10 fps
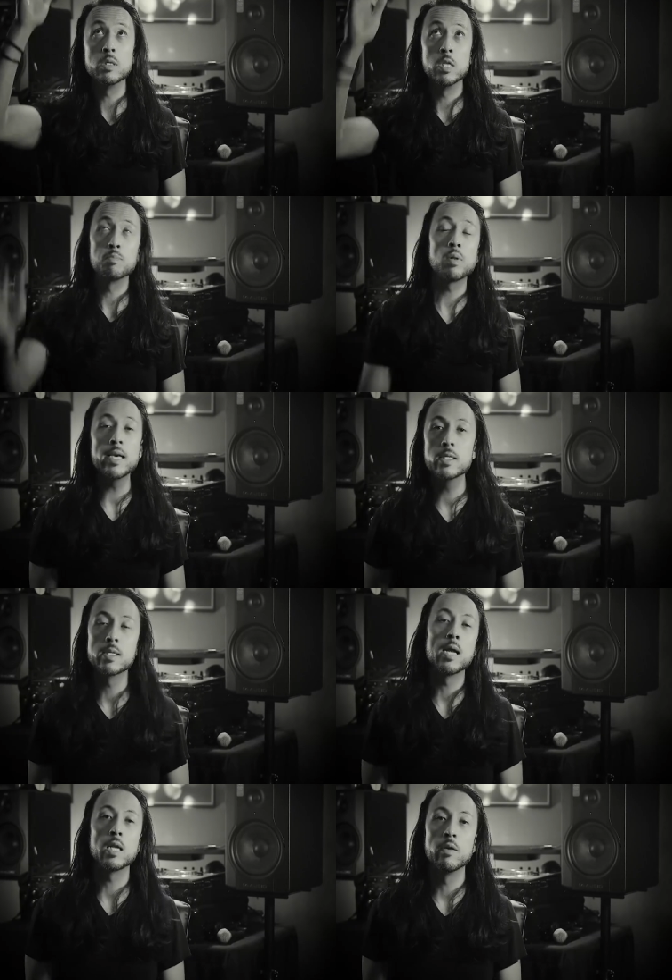this place
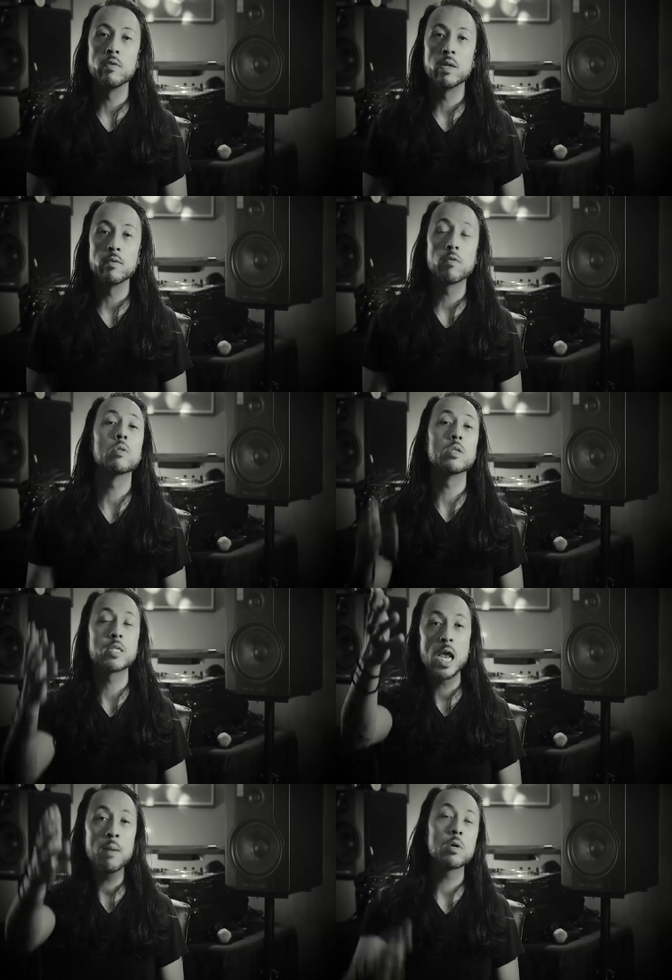that I live in and for this
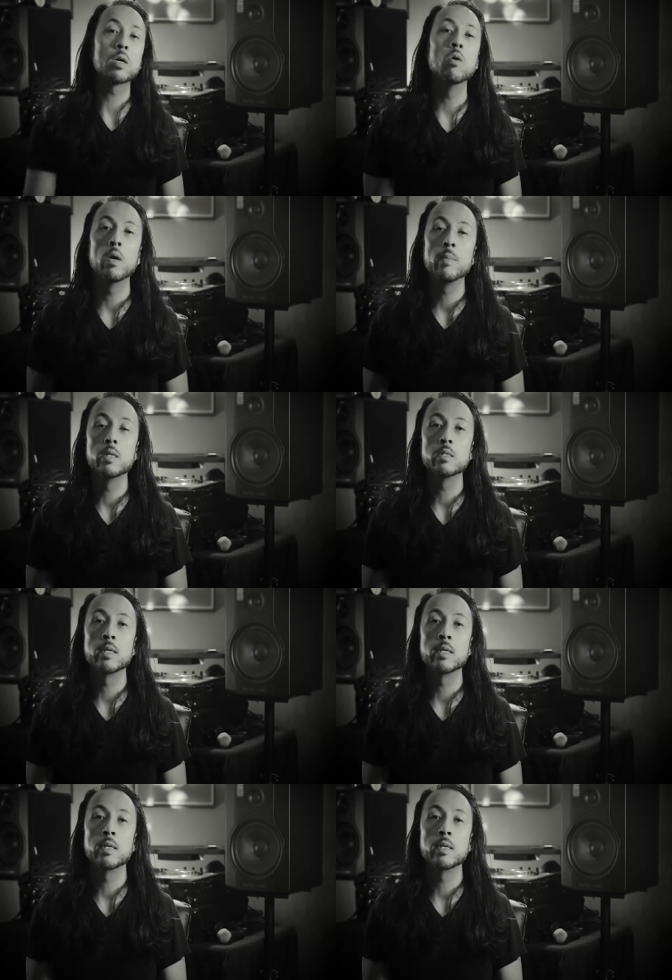camera equipment.